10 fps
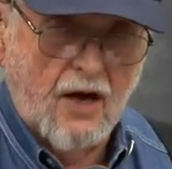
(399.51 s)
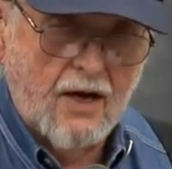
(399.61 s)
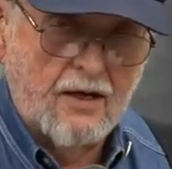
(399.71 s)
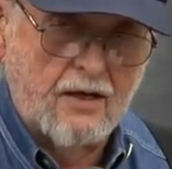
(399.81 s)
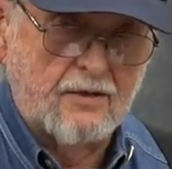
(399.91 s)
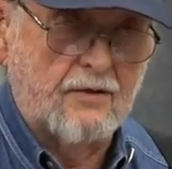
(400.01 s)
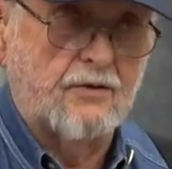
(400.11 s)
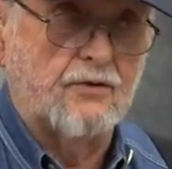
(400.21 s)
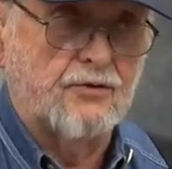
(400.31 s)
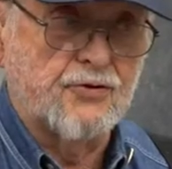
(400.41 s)
island,
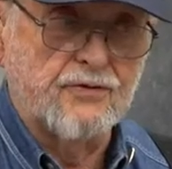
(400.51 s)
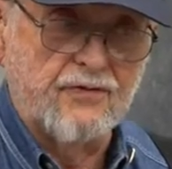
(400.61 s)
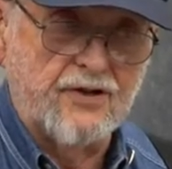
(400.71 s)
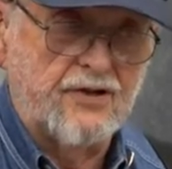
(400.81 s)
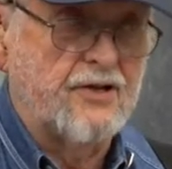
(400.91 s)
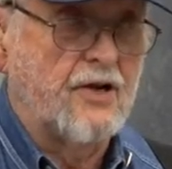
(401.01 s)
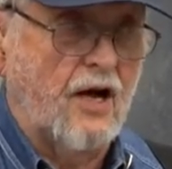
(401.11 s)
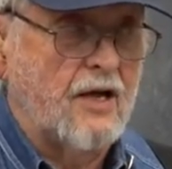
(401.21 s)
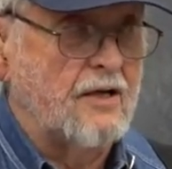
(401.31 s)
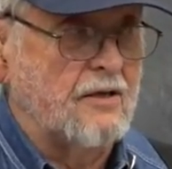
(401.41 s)
the civilian
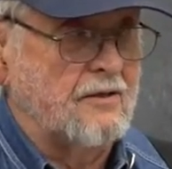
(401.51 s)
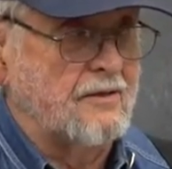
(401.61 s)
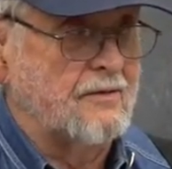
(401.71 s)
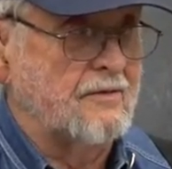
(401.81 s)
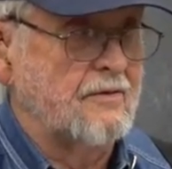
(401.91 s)
island.